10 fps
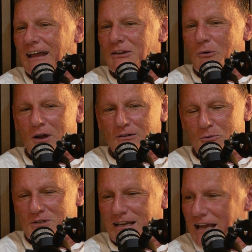there
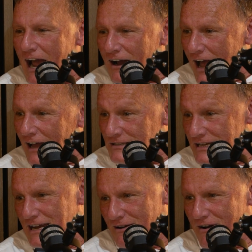was a
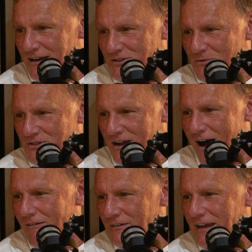deal, right? So it was a
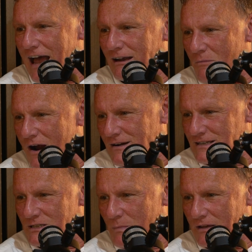coffee and a
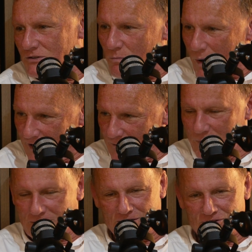Marks and Spencer pack
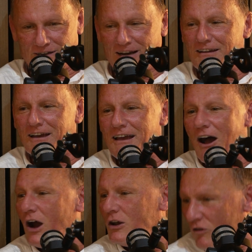of biscuits. I
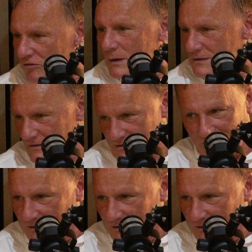love biscuits,